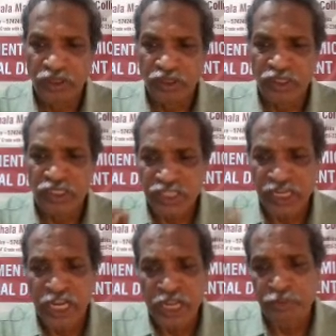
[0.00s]
The
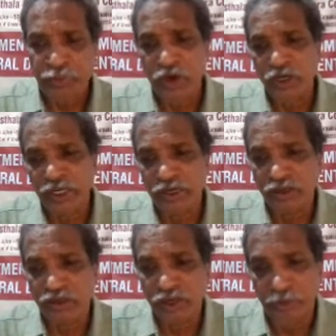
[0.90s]
second important
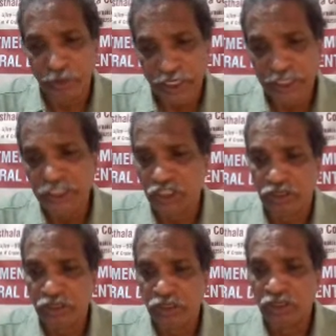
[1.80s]
limitation
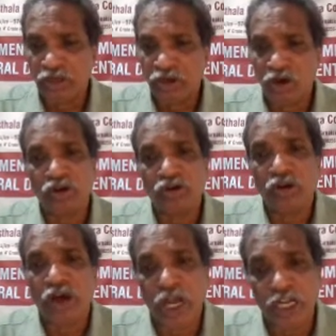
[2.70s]
or
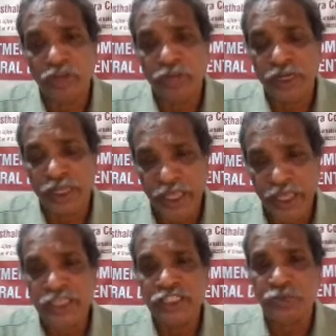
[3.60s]
argument
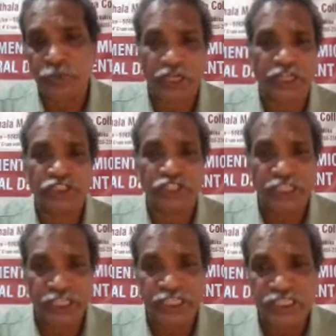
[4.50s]
against protection
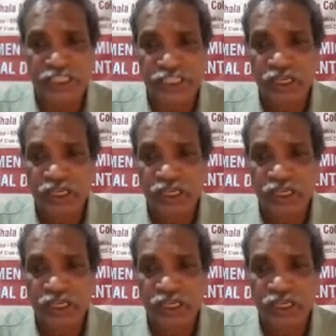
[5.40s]
is